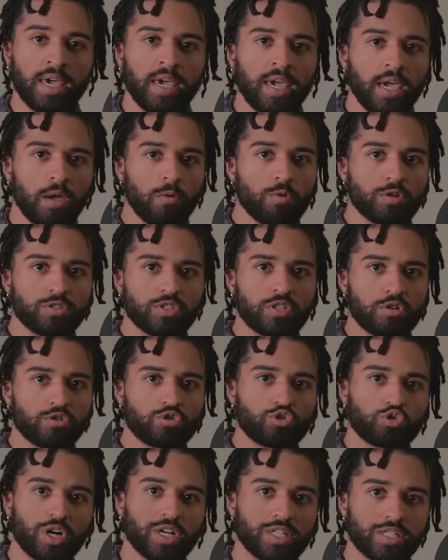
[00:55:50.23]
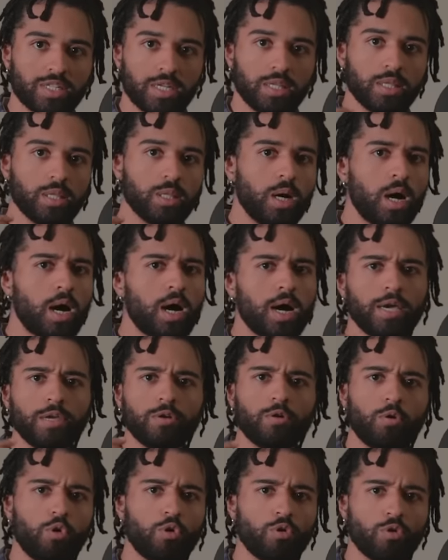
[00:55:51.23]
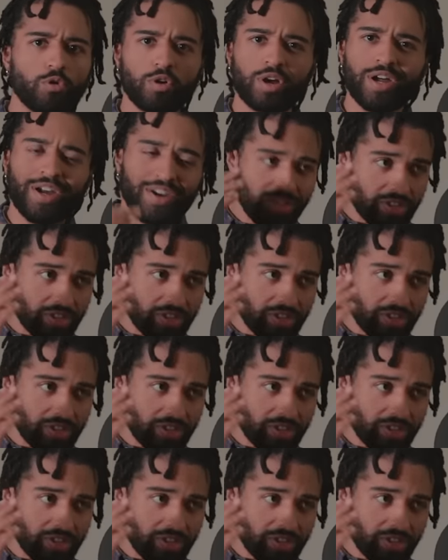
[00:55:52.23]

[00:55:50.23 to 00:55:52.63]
It was their trust in law and order,